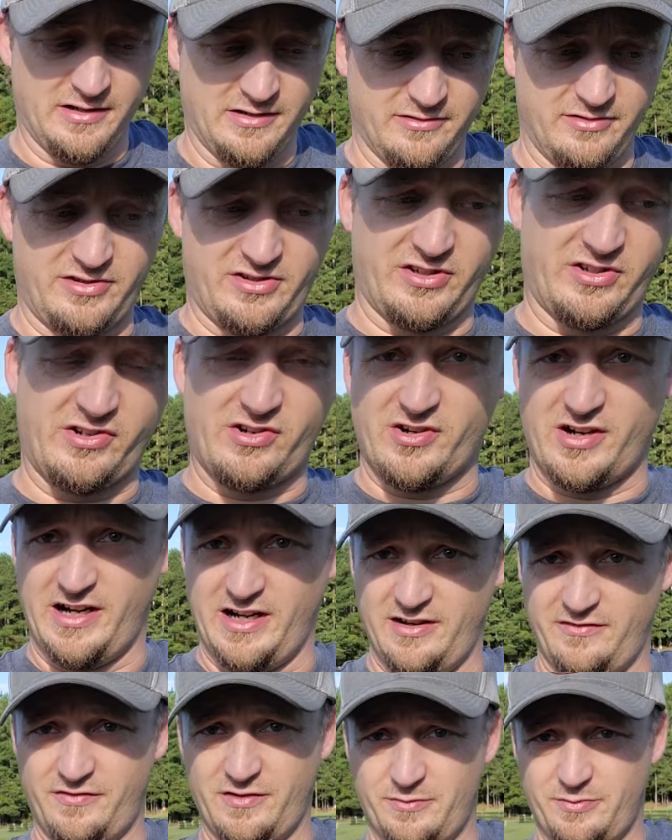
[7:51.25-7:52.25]
which is
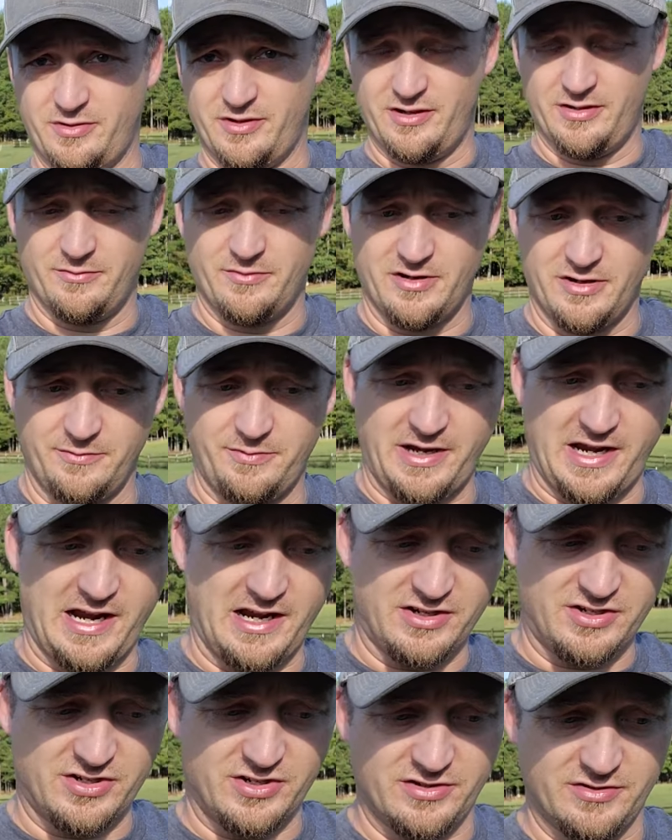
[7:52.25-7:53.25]
great if you're putting them on
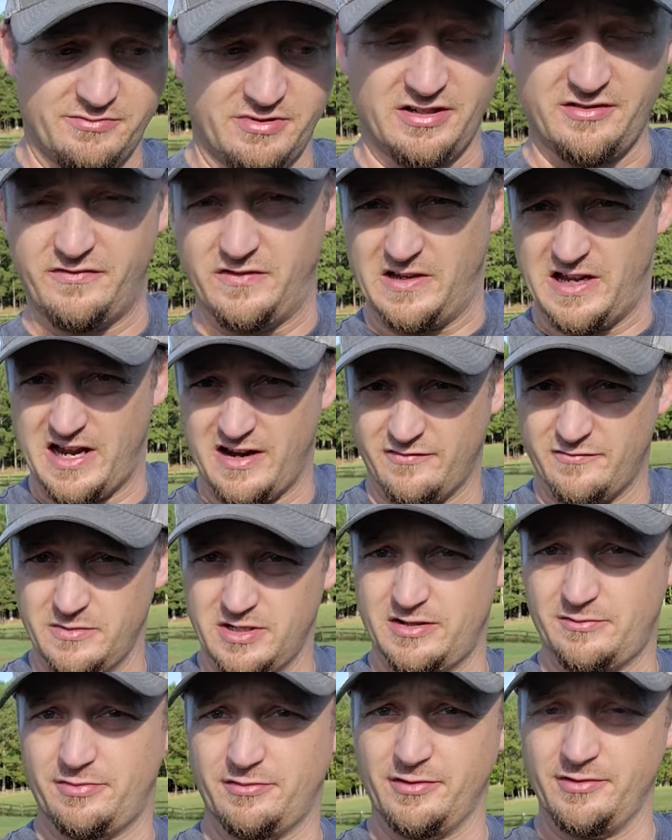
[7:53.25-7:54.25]
pasture, but if you have them
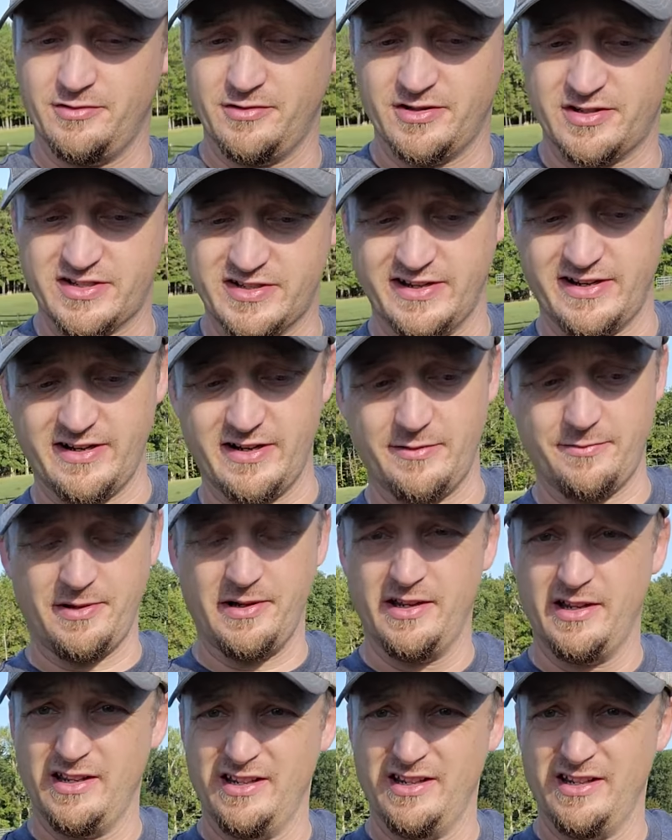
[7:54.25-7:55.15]
in a brooder setup,